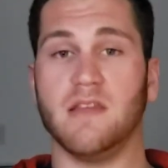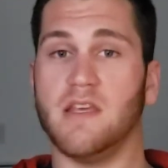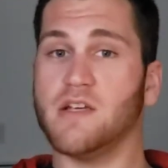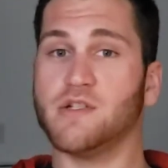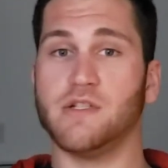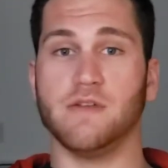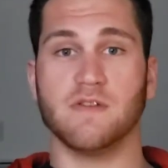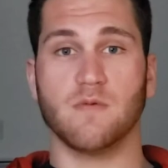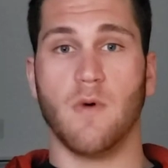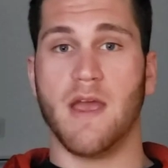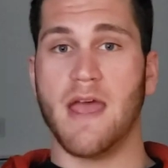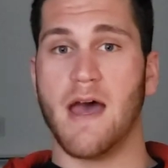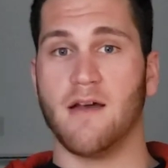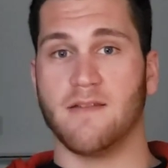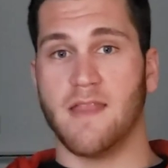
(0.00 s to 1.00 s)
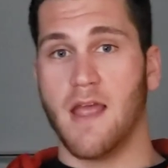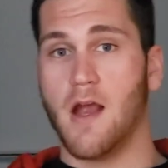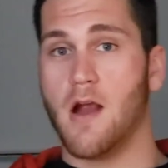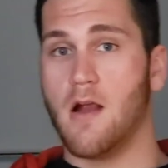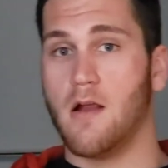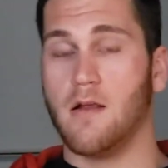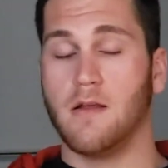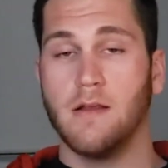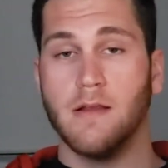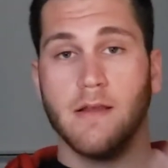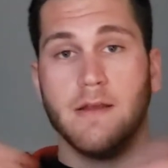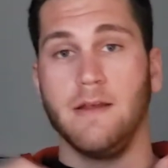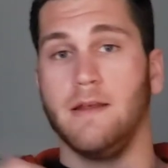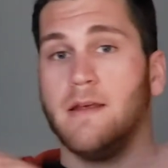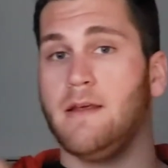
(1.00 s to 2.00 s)
the issues way out there,
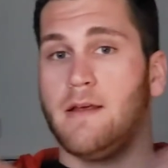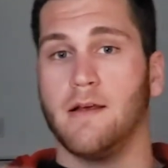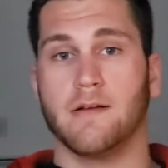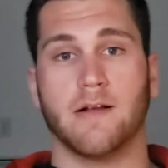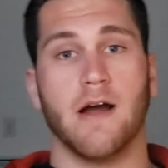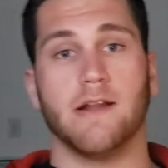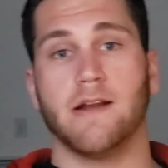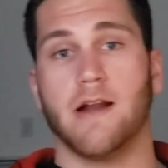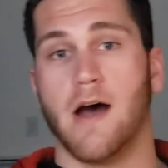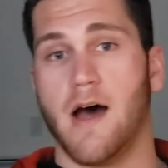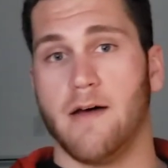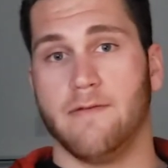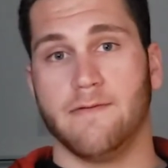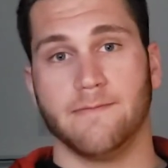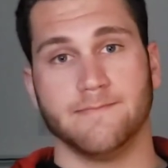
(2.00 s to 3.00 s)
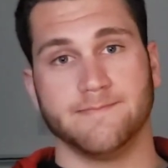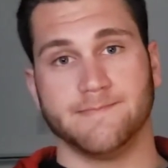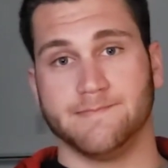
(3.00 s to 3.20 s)
cut it off.